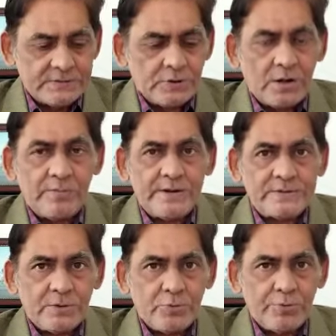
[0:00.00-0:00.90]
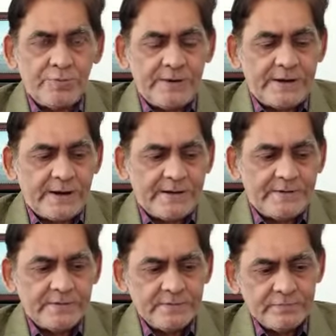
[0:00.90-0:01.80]
It's always a good
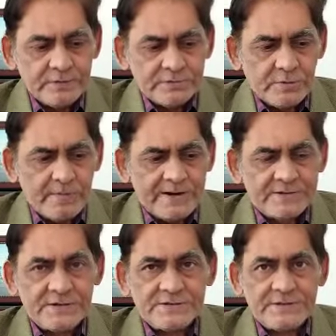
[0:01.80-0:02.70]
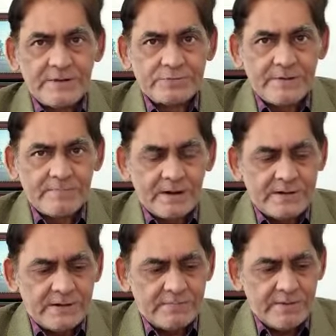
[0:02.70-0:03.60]
weekend. So might as well save some
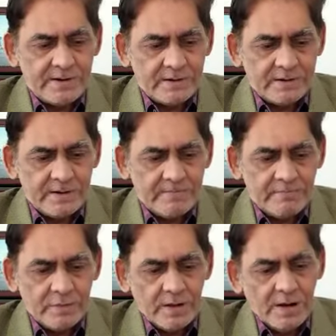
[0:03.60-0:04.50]
money and bet on them.